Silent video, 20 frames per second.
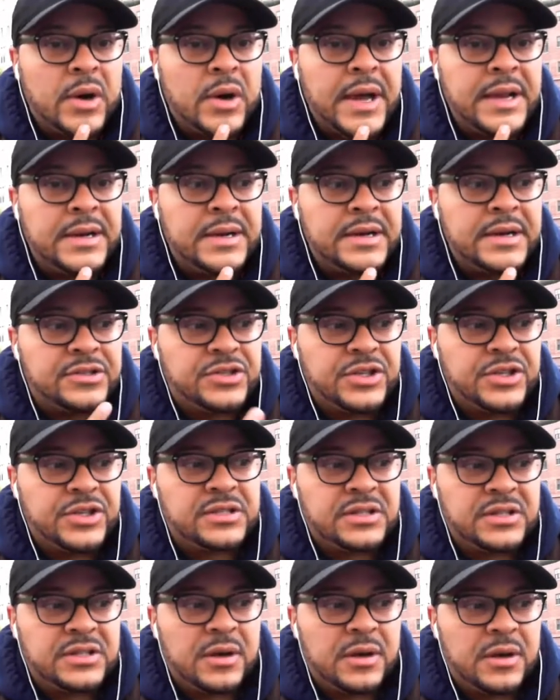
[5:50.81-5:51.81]
And then it's
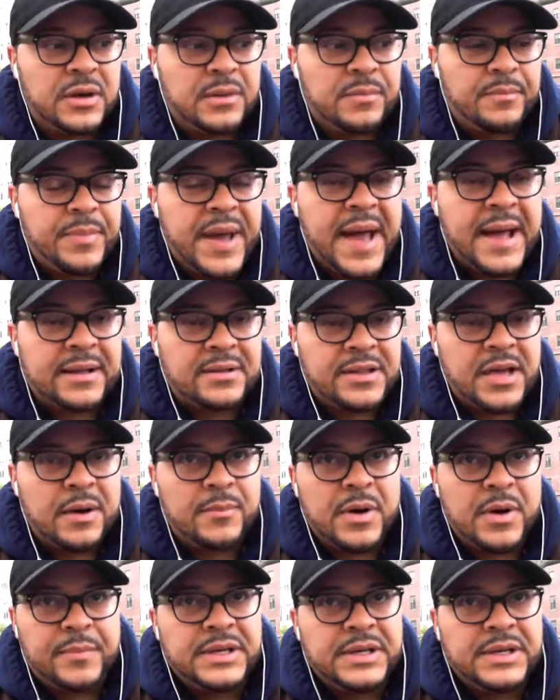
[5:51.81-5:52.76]
just to back them up,